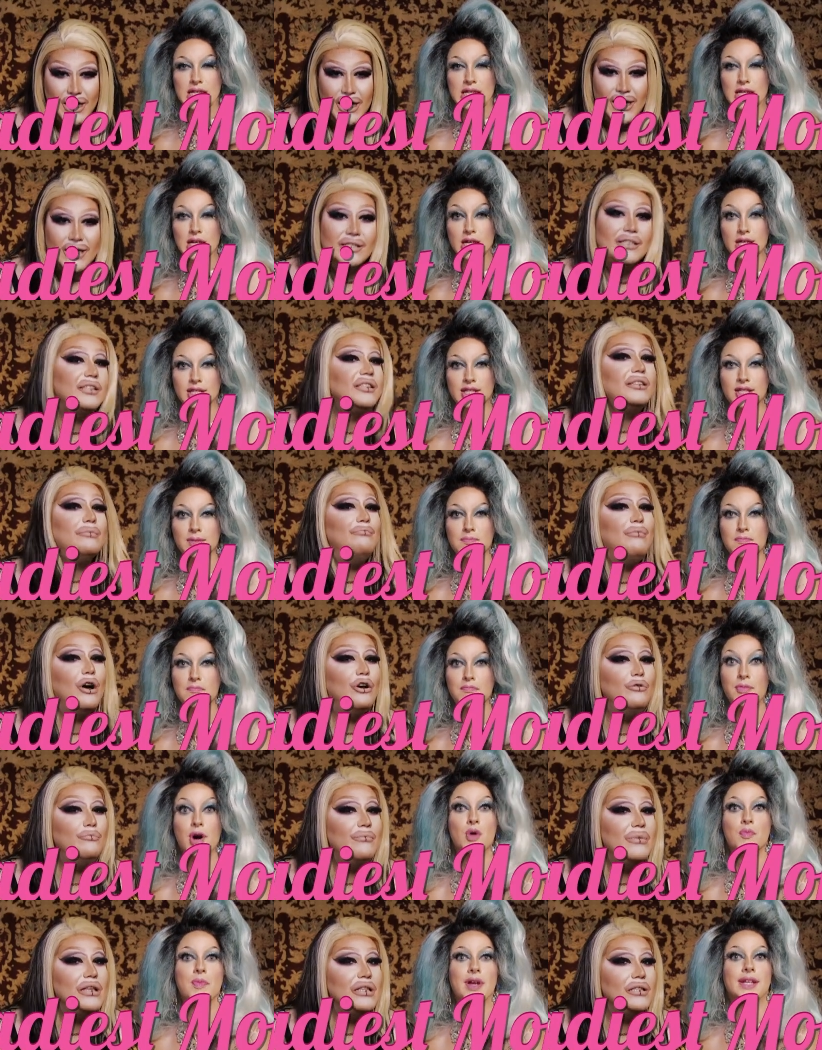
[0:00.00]
Speaker 1: shadiest
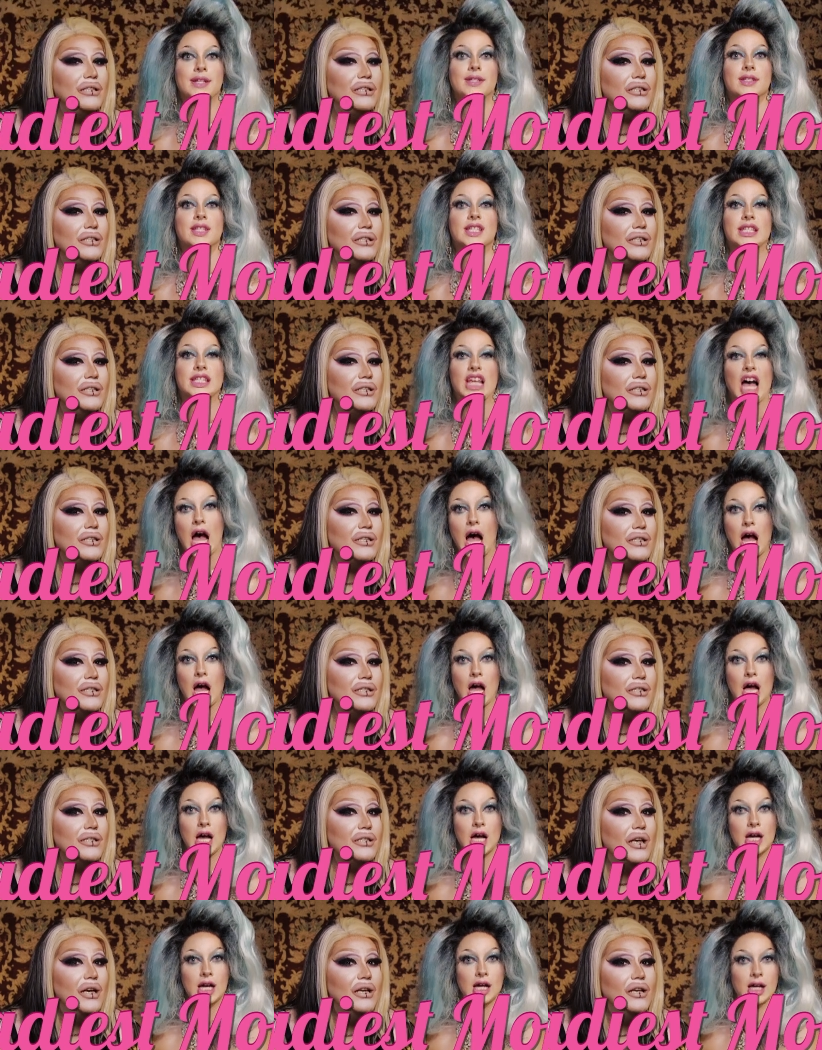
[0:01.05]
moments. moments.
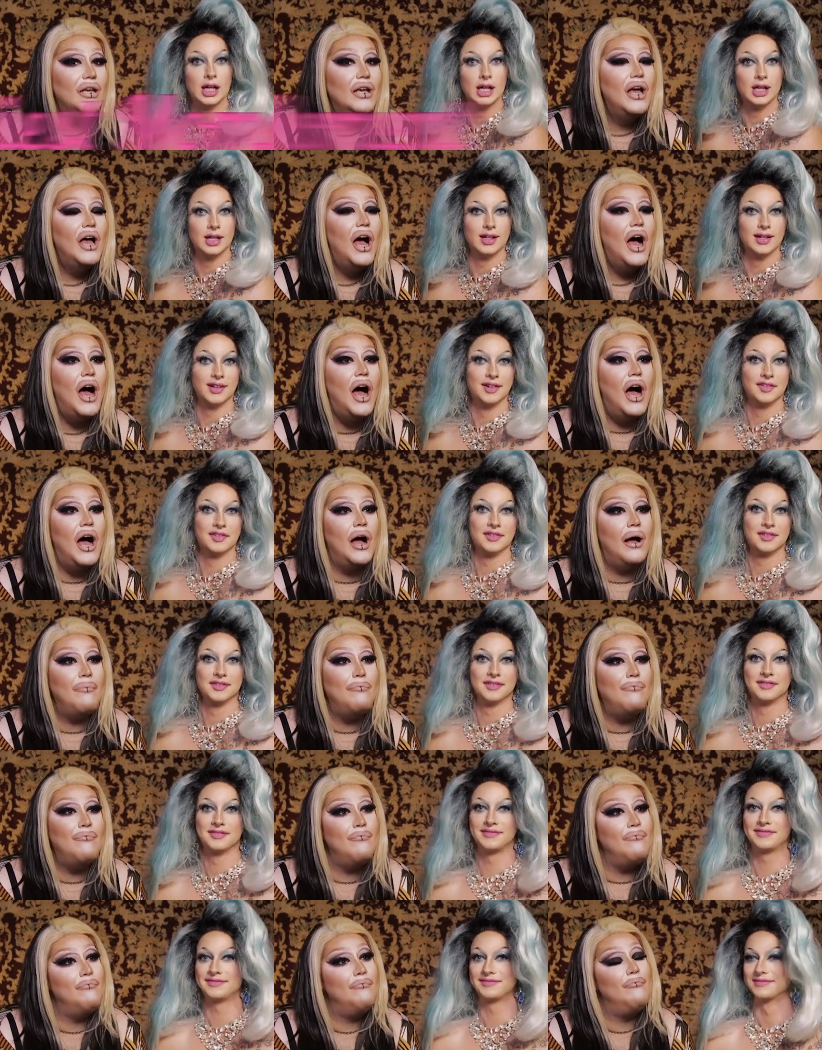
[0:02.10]

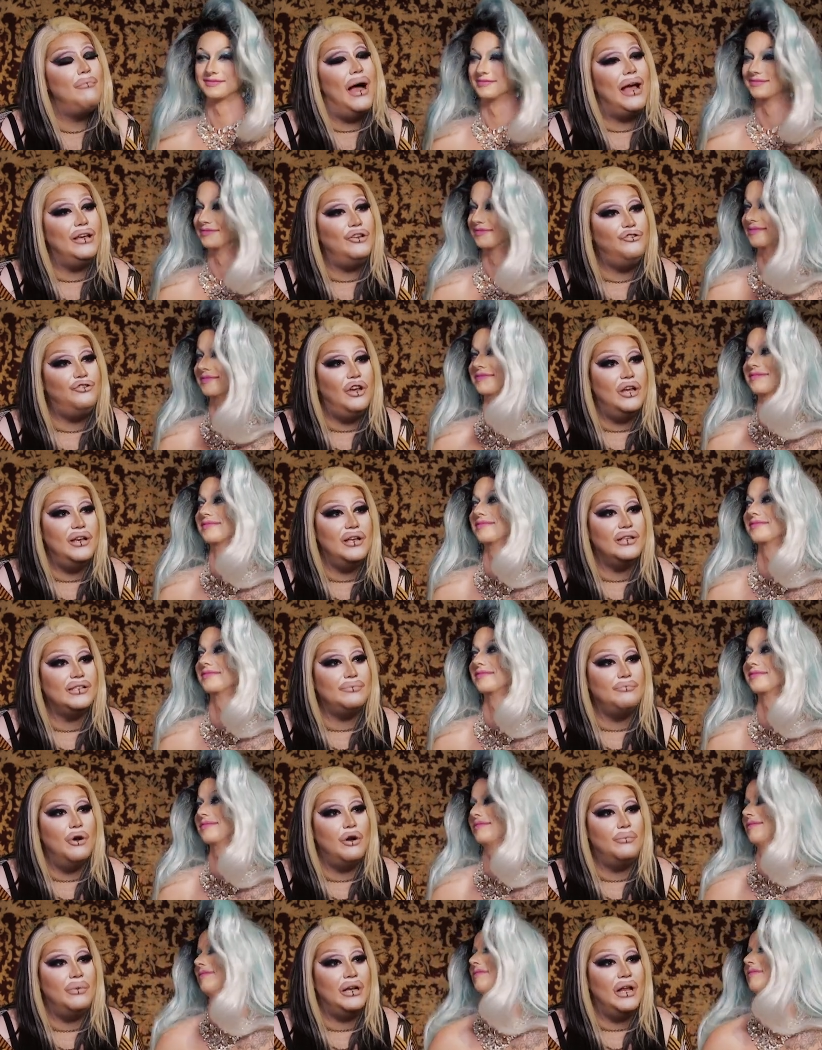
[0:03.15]
Um, my
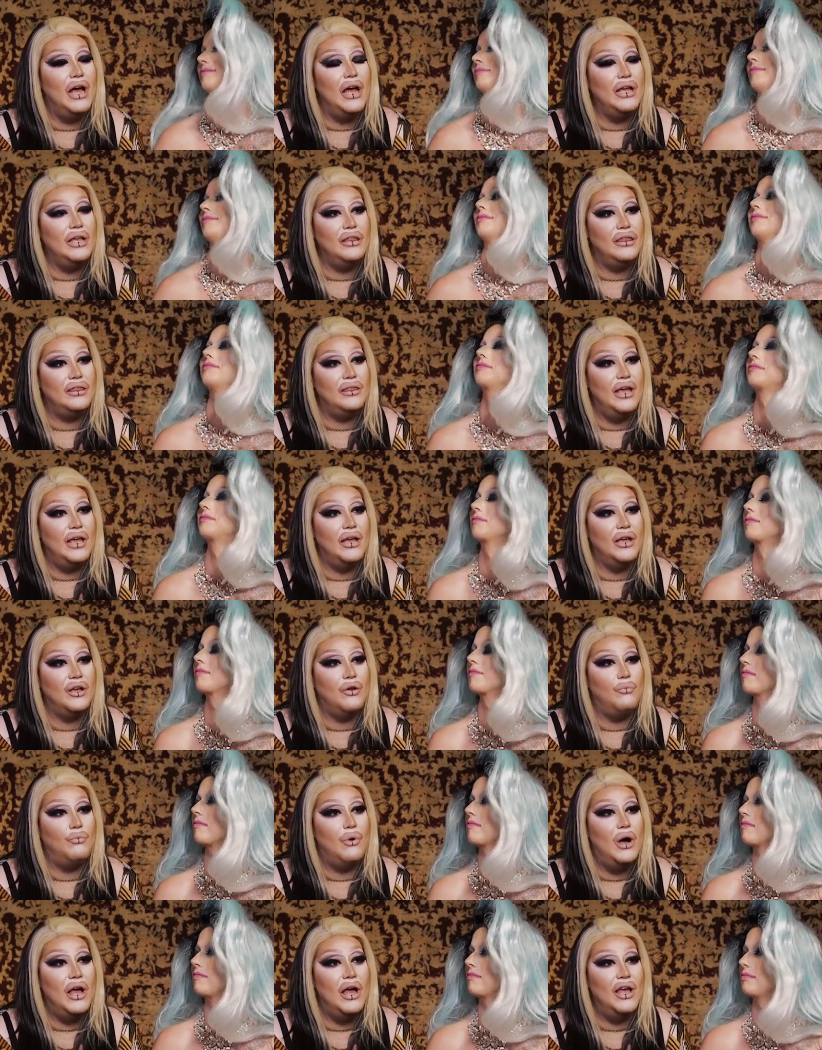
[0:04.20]
shadiest moment, I
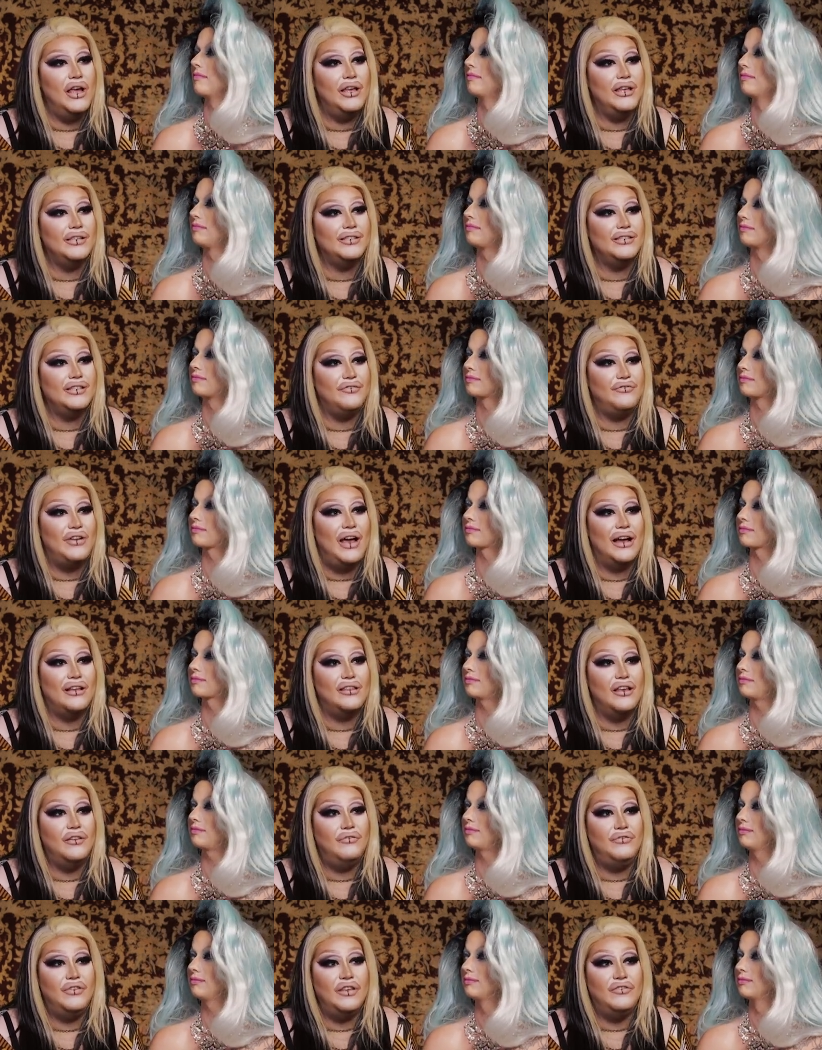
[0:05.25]
think, was the
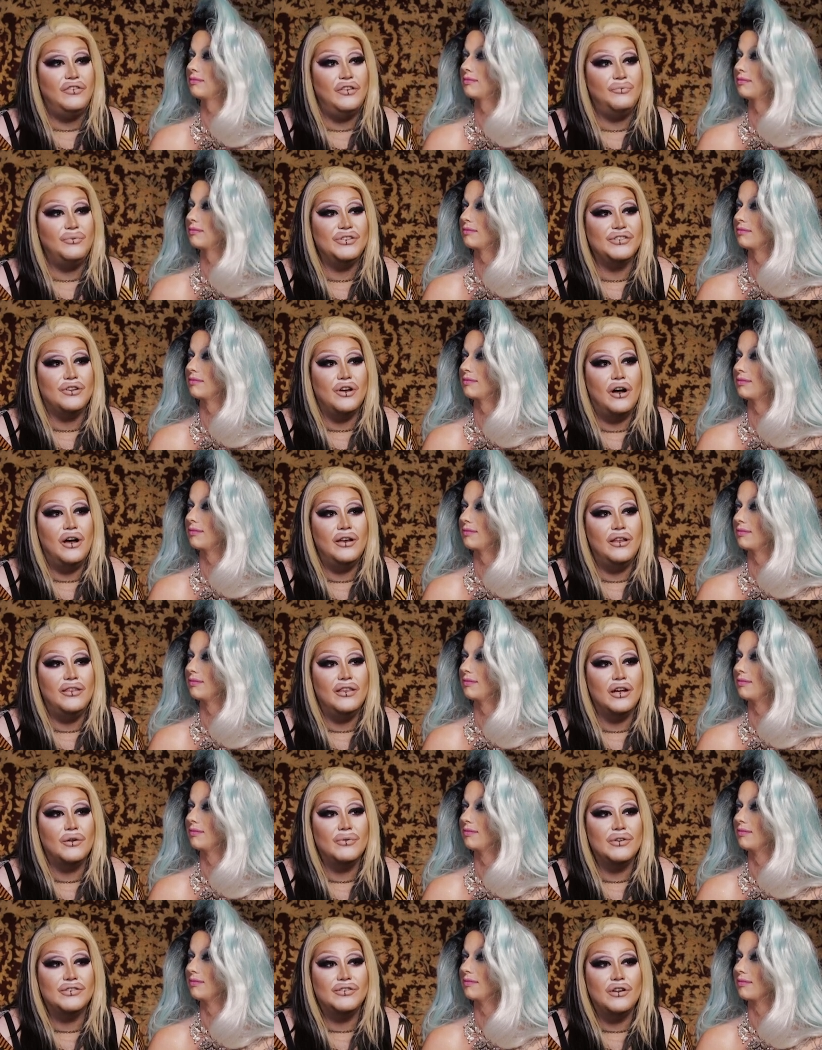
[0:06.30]
fact that Phi Phi was gone
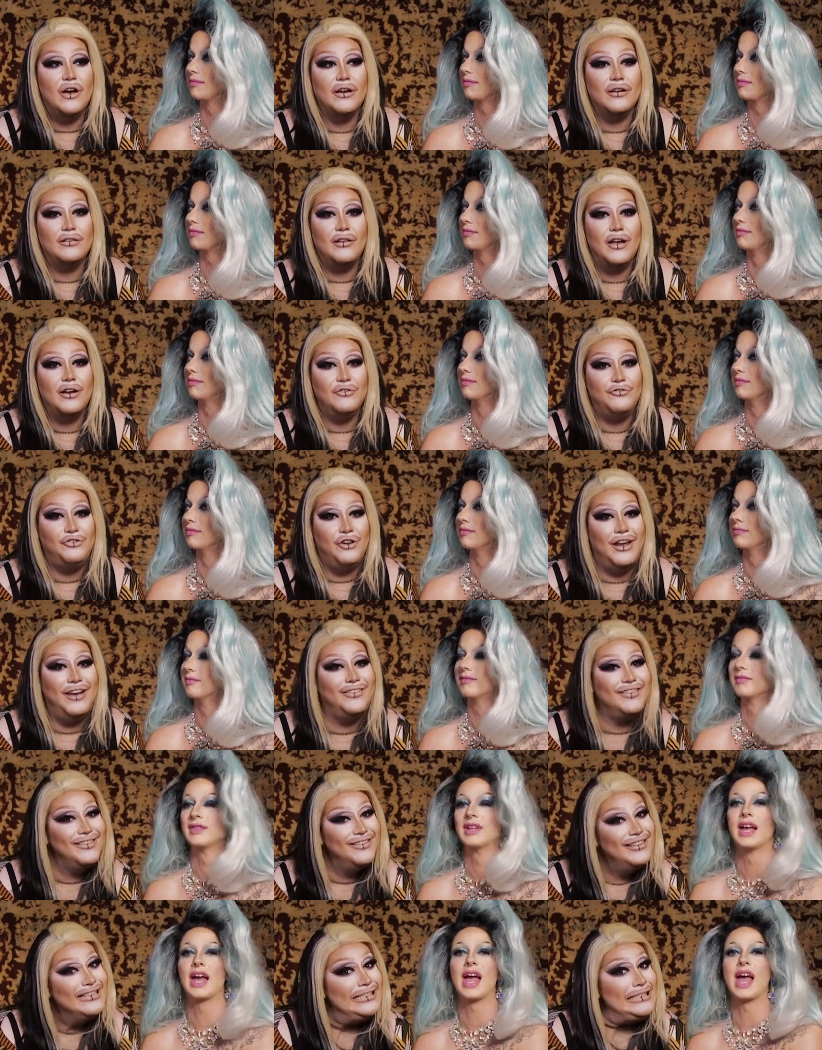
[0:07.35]
and there was not a lot of
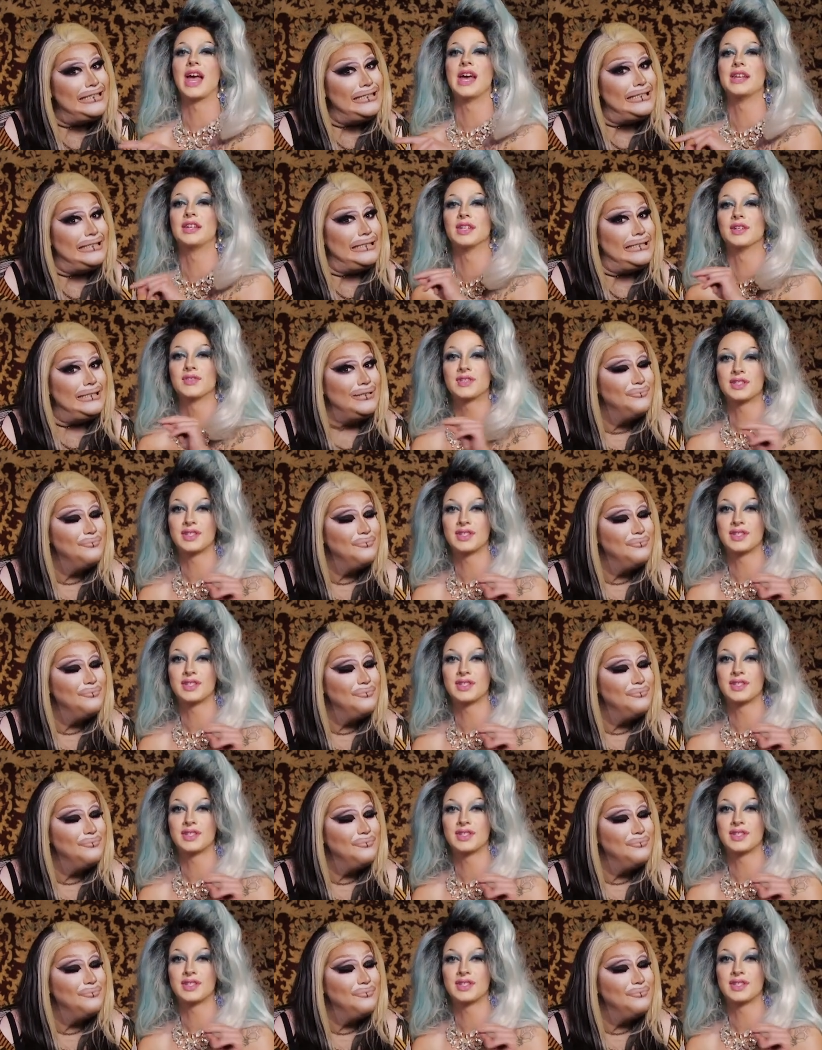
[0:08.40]
shade. End of